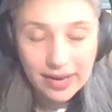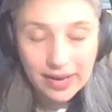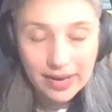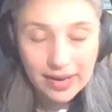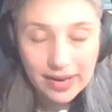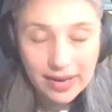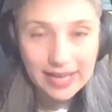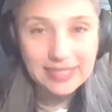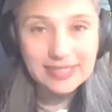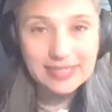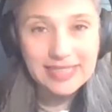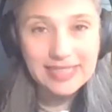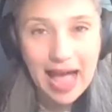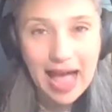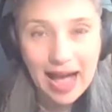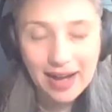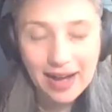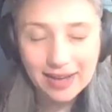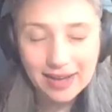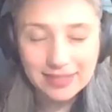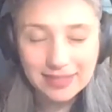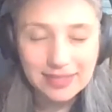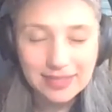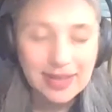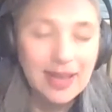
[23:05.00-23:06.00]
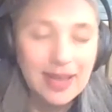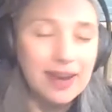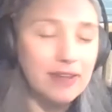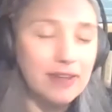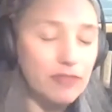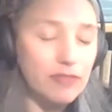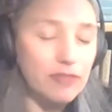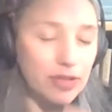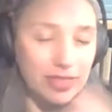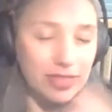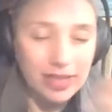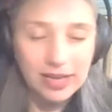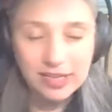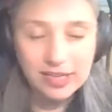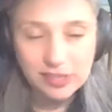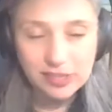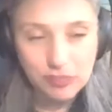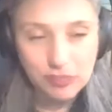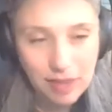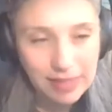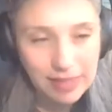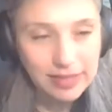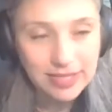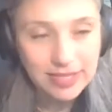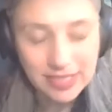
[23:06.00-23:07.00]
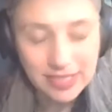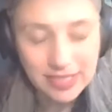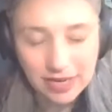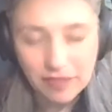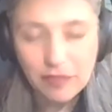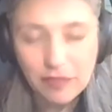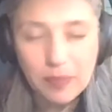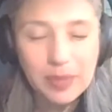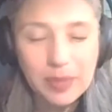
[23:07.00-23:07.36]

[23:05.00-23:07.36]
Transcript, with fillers: intact, and everything is relative,